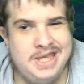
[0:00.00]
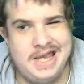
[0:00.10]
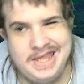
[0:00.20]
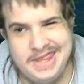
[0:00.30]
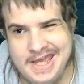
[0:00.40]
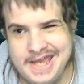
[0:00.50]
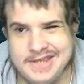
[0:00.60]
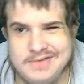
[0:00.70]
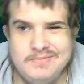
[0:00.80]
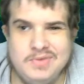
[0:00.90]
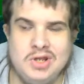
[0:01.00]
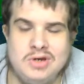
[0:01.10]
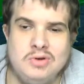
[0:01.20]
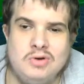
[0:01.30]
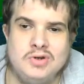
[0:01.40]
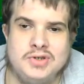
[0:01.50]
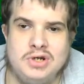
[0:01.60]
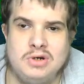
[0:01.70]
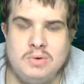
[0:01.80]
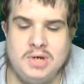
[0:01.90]
And that, you know, you've got to
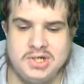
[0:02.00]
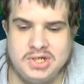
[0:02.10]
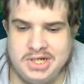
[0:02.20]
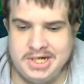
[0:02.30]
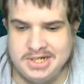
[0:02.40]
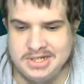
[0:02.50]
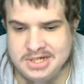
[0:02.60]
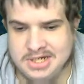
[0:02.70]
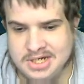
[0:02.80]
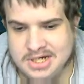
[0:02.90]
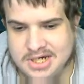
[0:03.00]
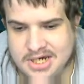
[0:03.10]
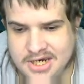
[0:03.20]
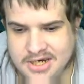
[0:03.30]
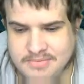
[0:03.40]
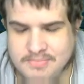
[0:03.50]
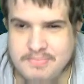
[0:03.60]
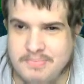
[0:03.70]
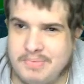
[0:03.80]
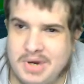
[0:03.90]
start questioning.
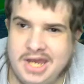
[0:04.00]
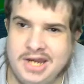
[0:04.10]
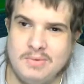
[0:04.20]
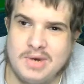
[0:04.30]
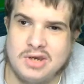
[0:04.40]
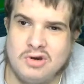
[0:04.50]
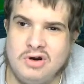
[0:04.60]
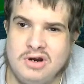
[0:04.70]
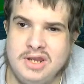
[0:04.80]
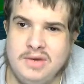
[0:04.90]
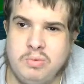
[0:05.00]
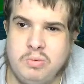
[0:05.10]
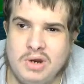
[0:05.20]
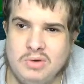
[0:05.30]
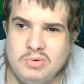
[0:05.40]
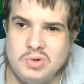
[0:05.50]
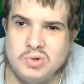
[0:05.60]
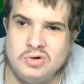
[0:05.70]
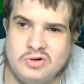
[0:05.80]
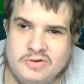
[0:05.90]
Um, but anyway, Cardiff 1
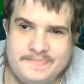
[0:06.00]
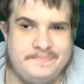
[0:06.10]
draw,